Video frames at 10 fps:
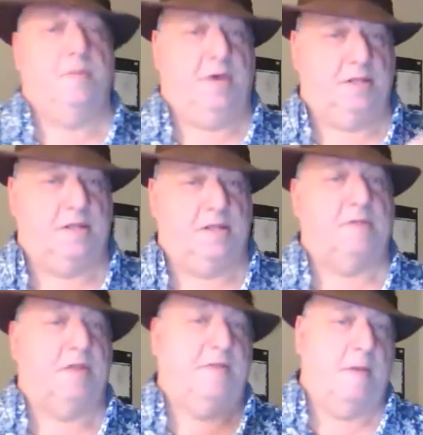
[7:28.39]
the
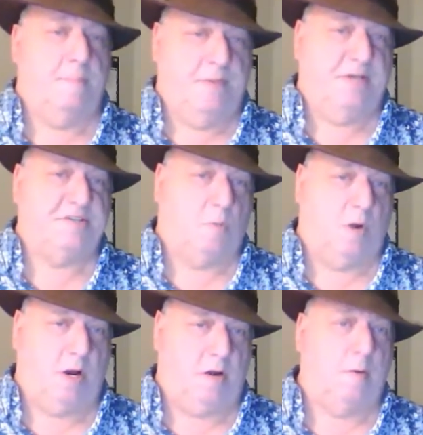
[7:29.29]
level of the
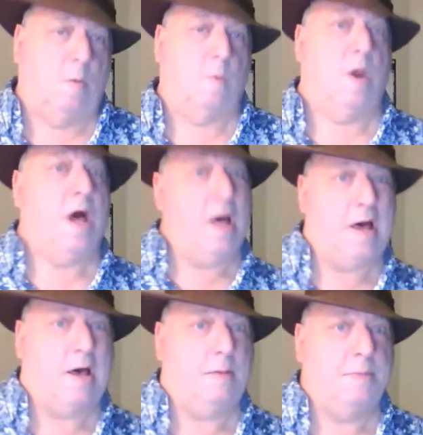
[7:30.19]
abyss where
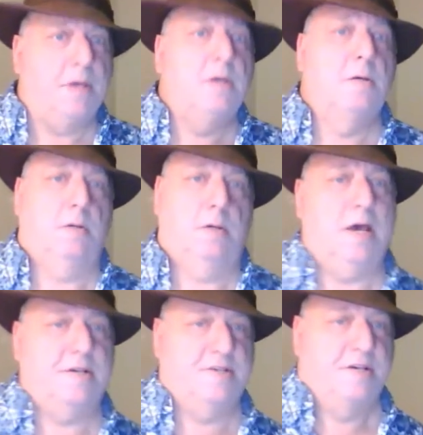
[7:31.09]
Rahab
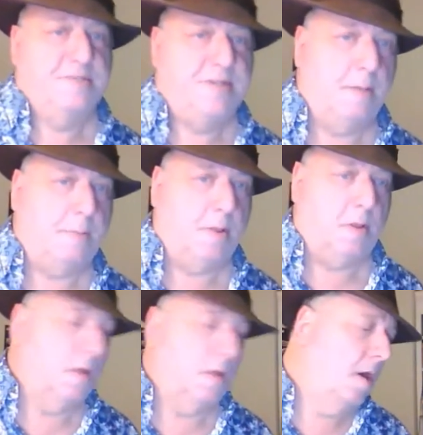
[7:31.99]
has his
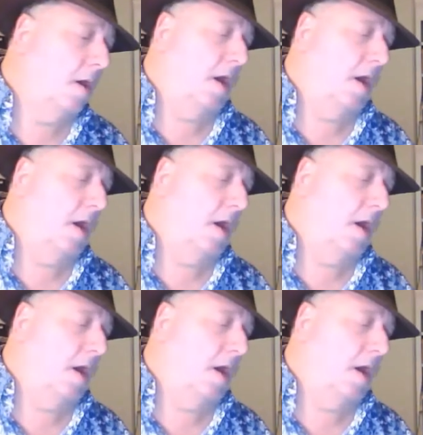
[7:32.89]
temple,